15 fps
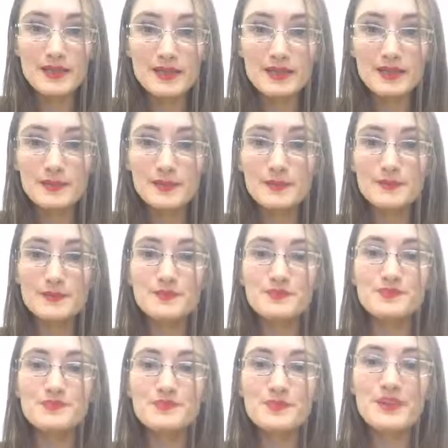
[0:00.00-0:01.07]
it,
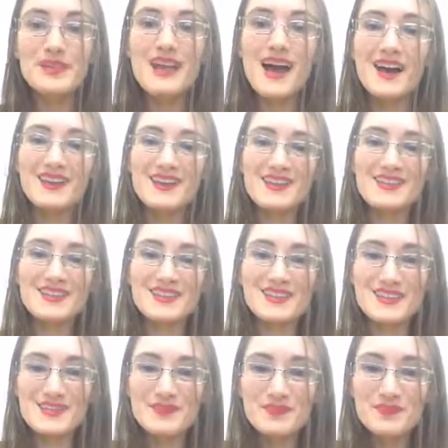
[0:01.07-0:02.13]
penile, yes it
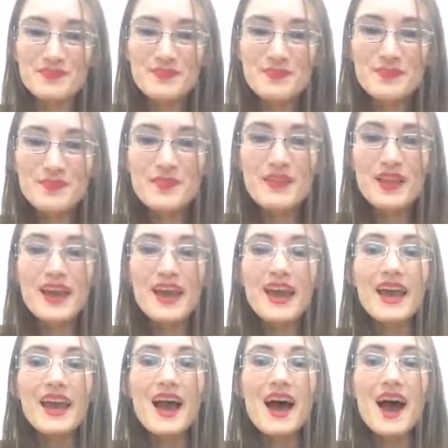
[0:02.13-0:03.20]
is.
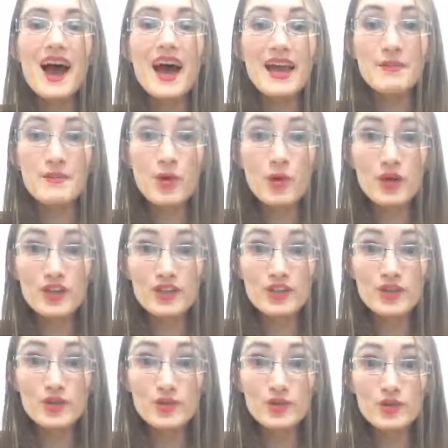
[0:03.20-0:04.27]
I am going
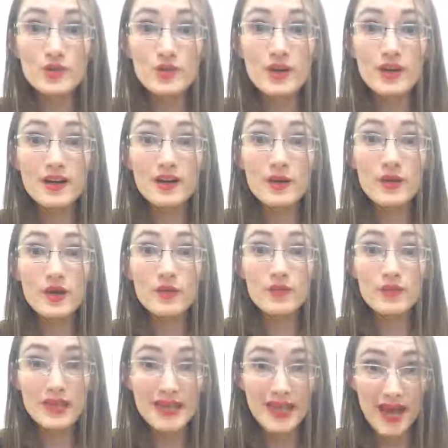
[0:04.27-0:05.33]
to do a quick
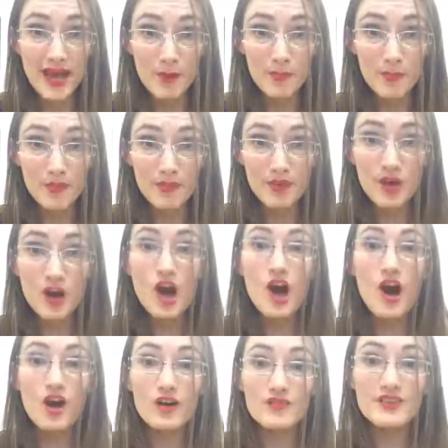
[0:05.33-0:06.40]
recap
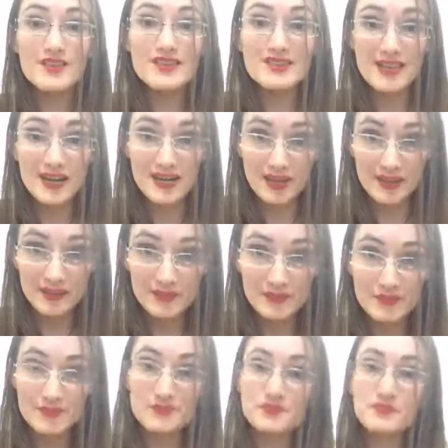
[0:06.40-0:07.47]
of the study.
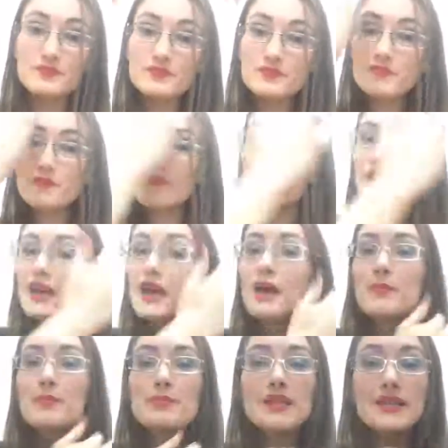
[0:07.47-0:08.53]

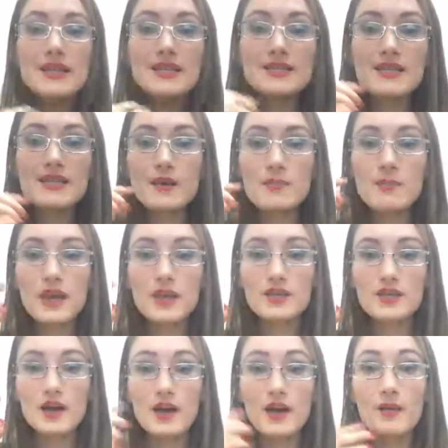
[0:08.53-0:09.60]
Please
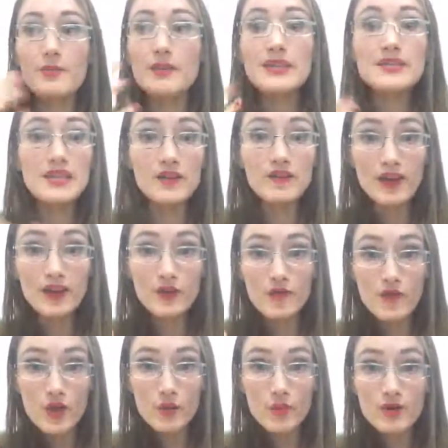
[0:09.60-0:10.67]
invite your
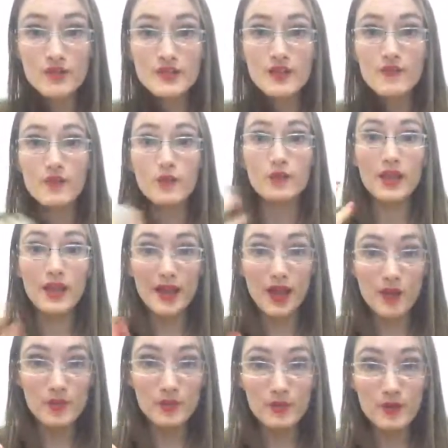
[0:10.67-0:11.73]
followers if you would like
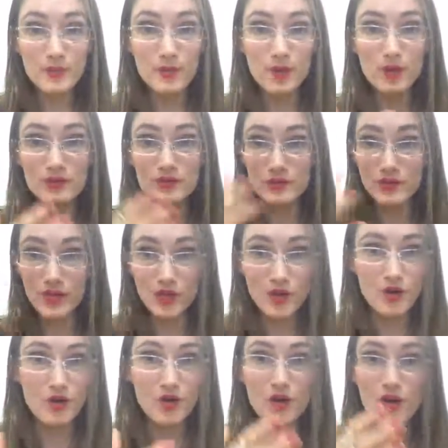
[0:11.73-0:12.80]
other people to
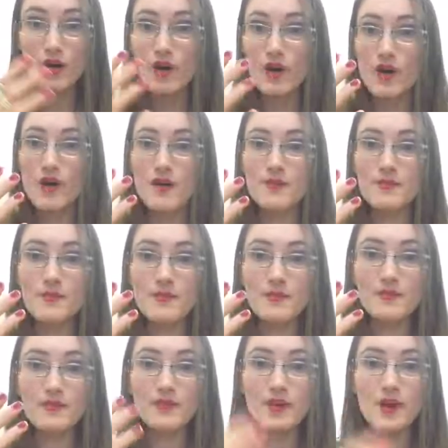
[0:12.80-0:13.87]
hear
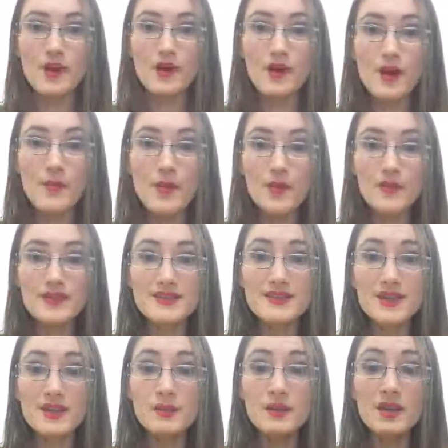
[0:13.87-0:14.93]
about the
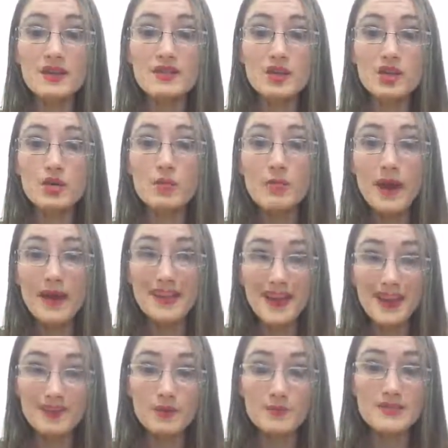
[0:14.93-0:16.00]
study, because you might
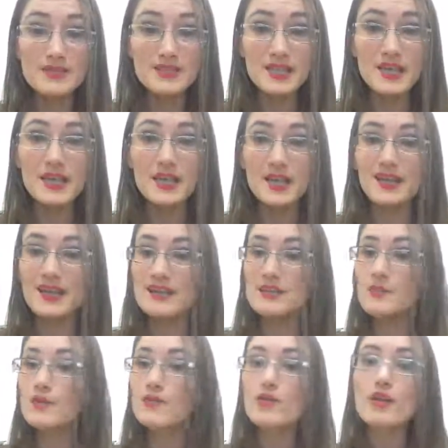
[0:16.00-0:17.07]
end up seeing it. It's
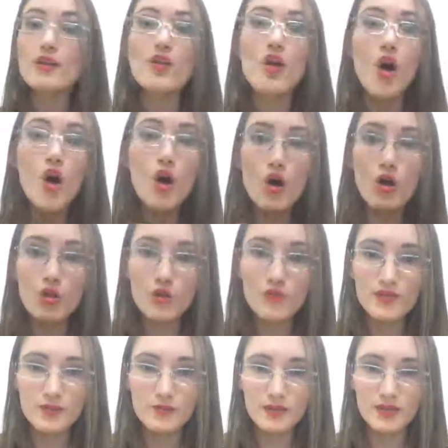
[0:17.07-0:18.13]
been written all
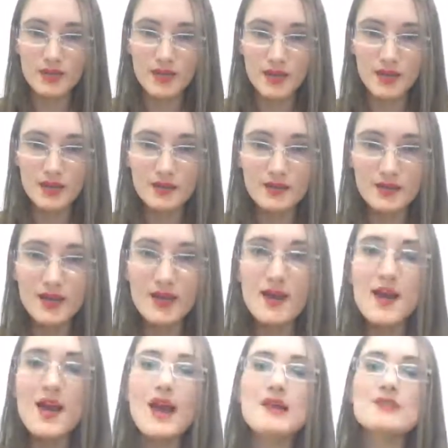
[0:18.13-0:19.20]
over the media.
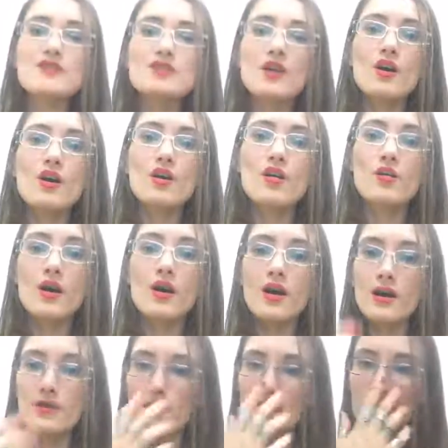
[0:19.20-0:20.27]
And so
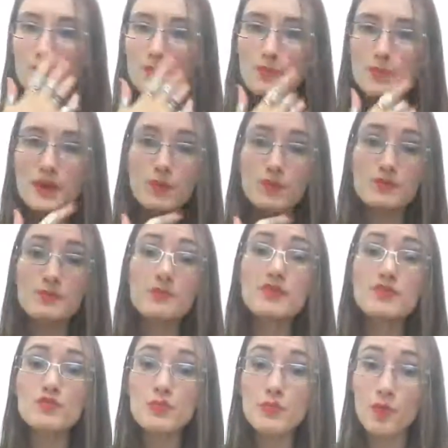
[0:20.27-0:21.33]
it was
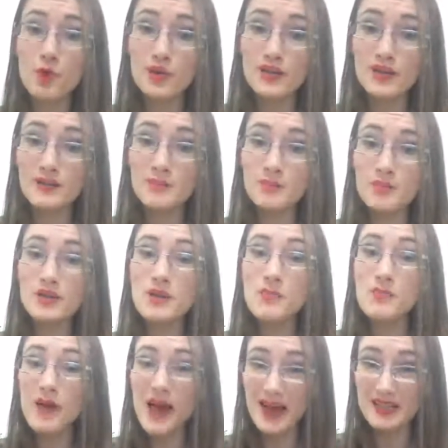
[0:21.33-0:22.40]
misreported pretty
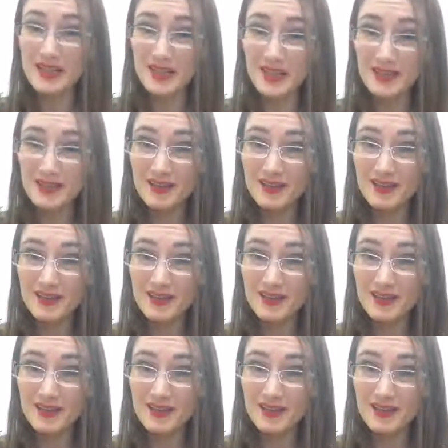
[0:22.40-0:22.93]
badly.